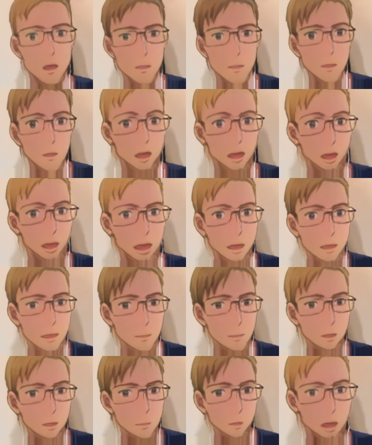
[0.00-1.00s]
I guess
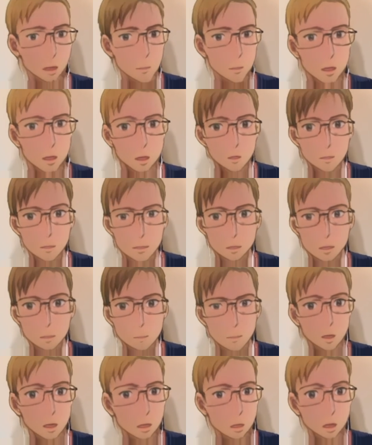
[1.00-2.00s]
if I buy one of those
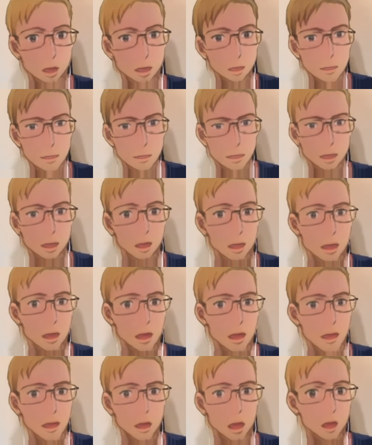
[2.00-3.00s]
big things,
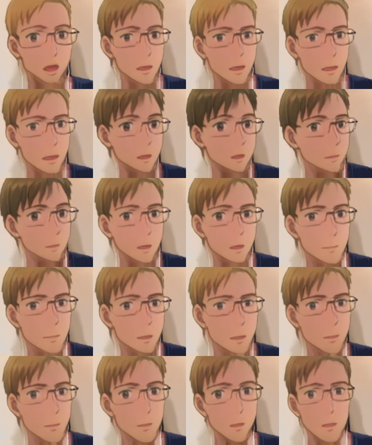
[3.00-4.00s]
it
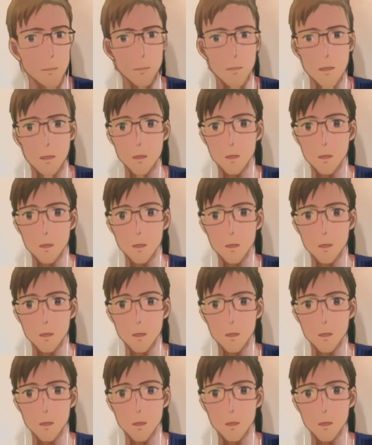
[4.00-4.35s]
must do something.